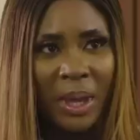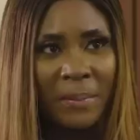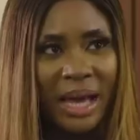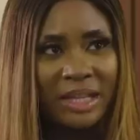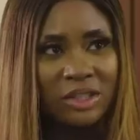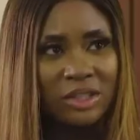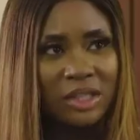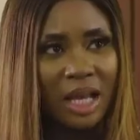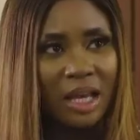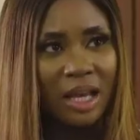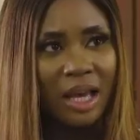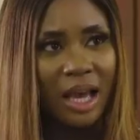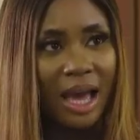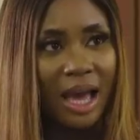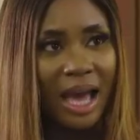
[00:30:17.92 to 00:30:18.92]
Babe, I just
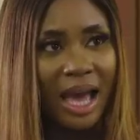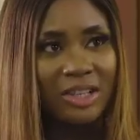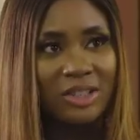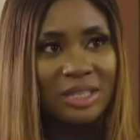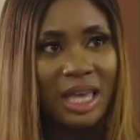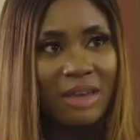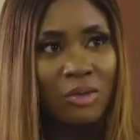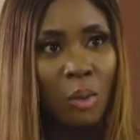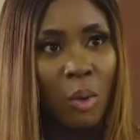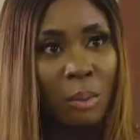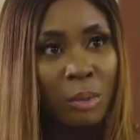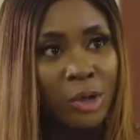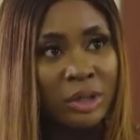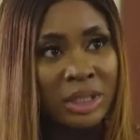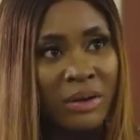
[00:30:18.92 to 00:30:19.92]
gave you
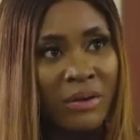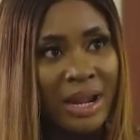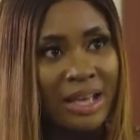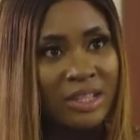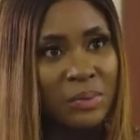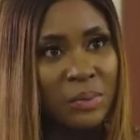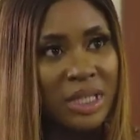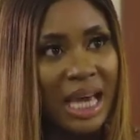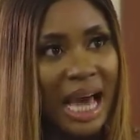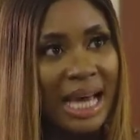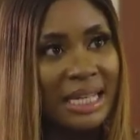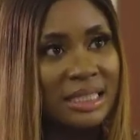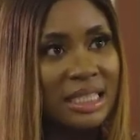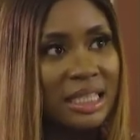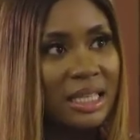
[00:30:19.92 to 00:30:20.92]
1 million naira last week
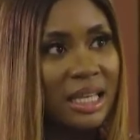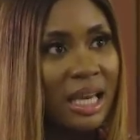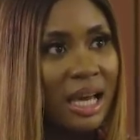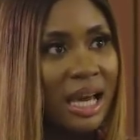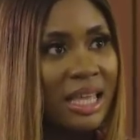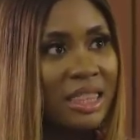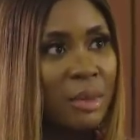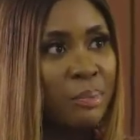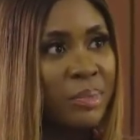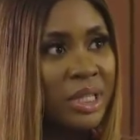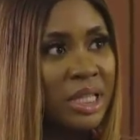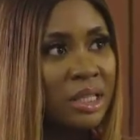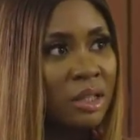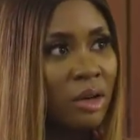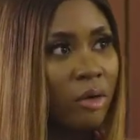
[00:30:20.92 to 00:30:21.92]
and at the
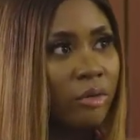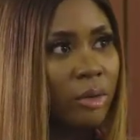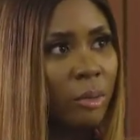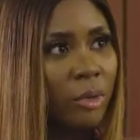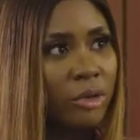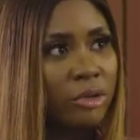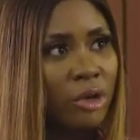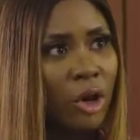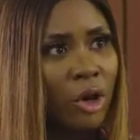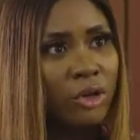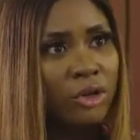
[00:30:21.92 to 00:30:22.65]
beginning of the month,